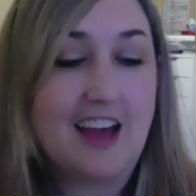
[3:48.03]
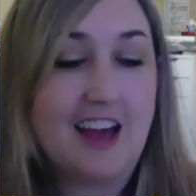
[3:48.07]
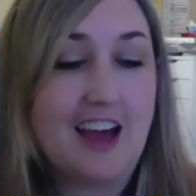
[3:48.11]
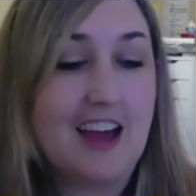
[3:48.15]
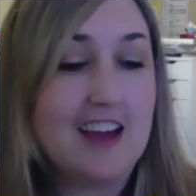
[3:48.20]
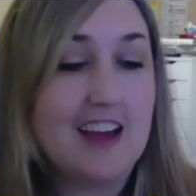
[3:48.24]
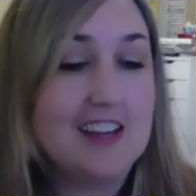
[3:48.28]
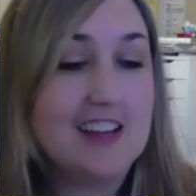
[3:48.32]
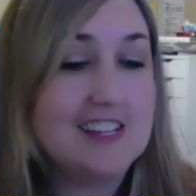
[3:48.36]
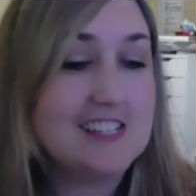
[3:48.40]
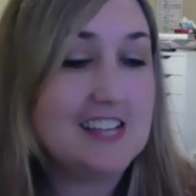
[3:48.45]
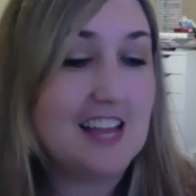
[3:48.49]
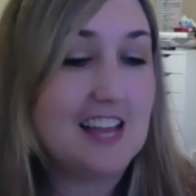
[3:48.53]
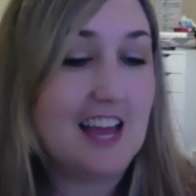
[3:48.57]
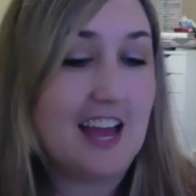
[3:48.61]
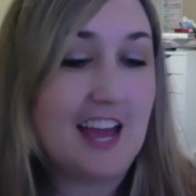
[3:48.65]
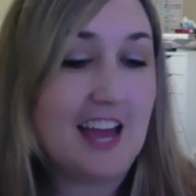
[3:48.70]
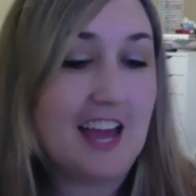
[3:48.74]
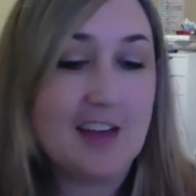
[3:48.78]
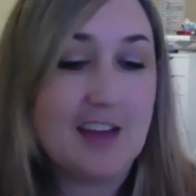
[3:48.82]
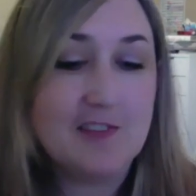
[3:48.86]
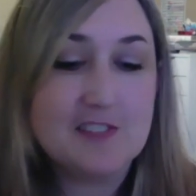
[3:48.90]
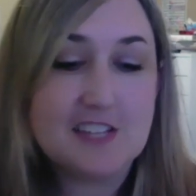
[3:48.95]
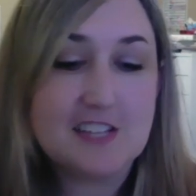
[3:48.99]
I
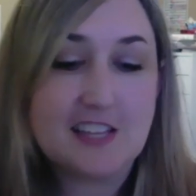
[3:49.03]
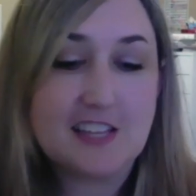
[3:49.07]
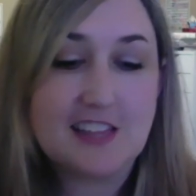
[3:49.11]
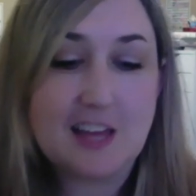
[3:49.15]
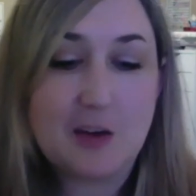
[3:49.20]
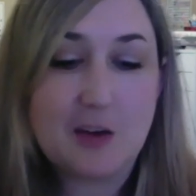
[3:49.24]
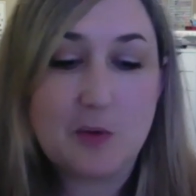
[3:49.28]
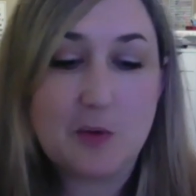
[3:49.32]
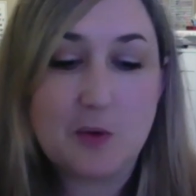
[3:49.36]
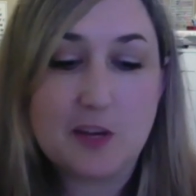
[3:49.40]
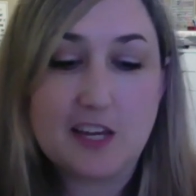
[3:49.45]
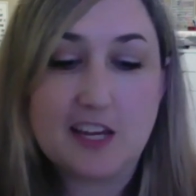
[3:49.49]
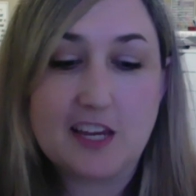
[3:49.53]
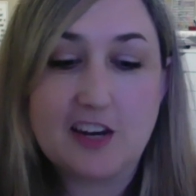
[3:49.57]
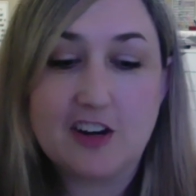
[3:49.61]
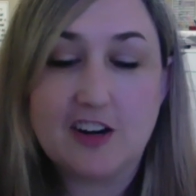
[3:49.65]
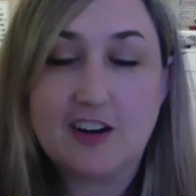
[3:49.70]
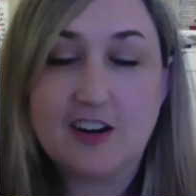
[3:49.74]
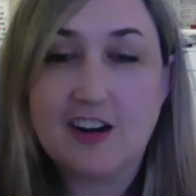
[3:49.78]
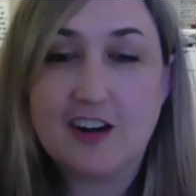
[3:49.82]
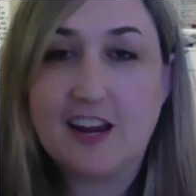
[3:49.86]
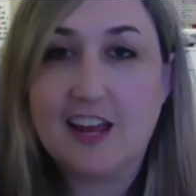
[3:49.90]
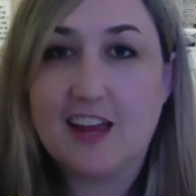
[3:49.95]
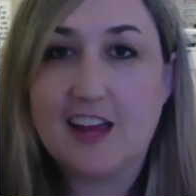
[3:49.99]
have done that one
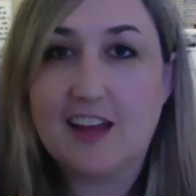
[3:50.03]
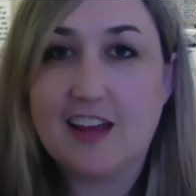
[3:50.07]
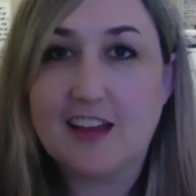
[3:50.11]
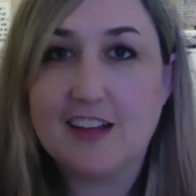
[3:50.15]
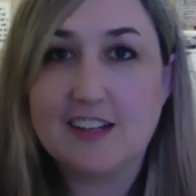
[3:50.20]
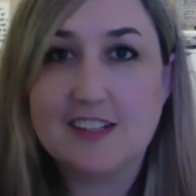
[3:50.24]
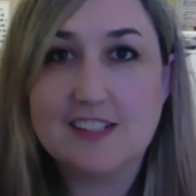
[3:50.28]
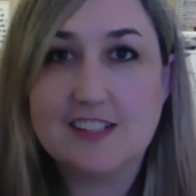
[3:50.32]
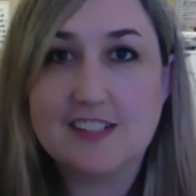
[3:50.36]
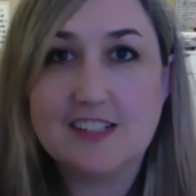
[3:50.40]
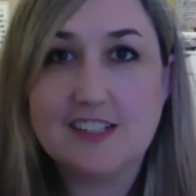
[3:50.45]
year, and